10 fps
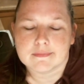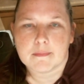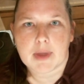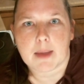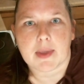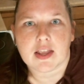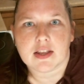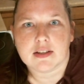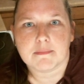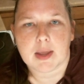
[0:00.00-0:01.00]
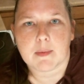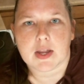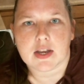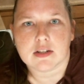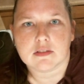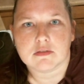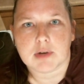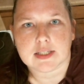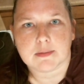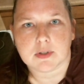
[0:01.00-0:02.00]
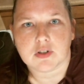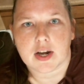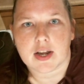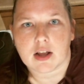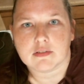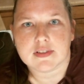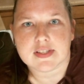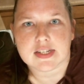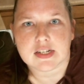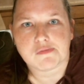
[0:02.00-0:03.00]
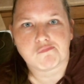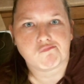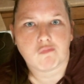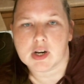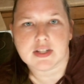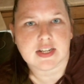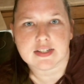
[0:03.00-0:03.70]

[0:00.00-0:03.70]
maybe eat it. Maybe eat it. Possibly try it out and see what it tastes